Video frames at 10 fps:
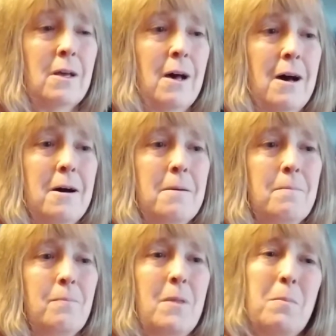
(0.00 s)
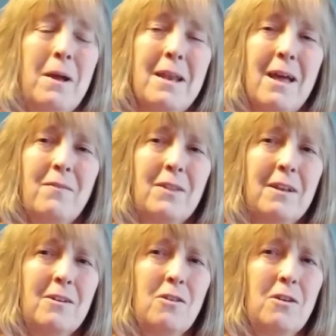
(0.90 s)
They might have a
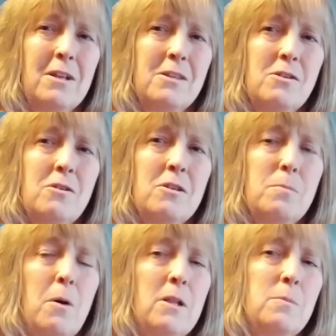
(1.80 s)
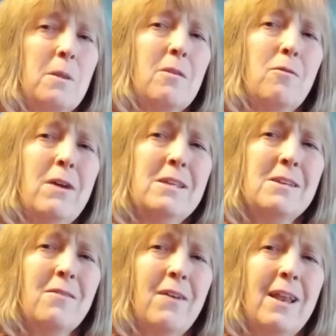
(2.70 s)
little dirt at certain spots, but the
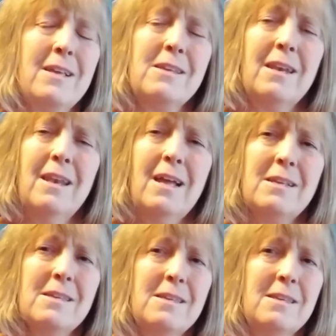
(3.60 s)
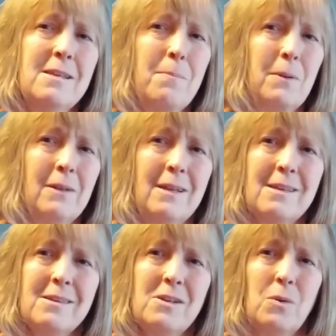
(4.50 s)
rest of it has a nice
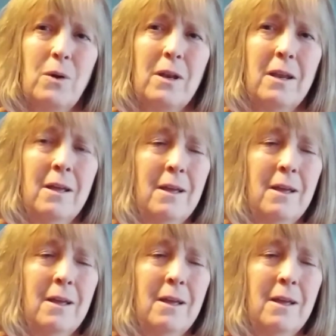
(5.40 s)
suppleness to it.